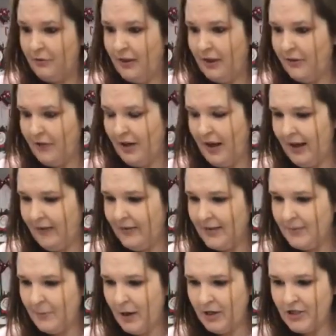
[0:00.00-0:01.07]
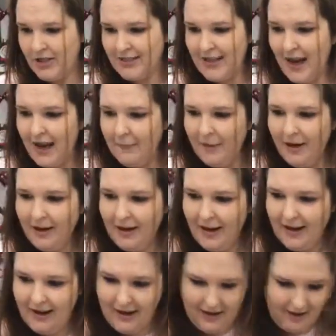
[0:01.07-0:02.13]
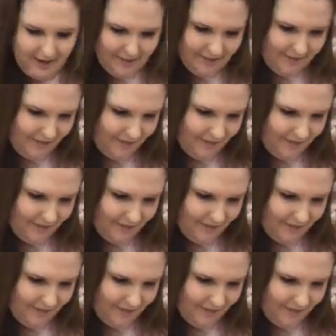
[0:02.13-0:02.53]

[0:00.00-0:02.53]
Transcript: recreate this project. Hi, Mariana.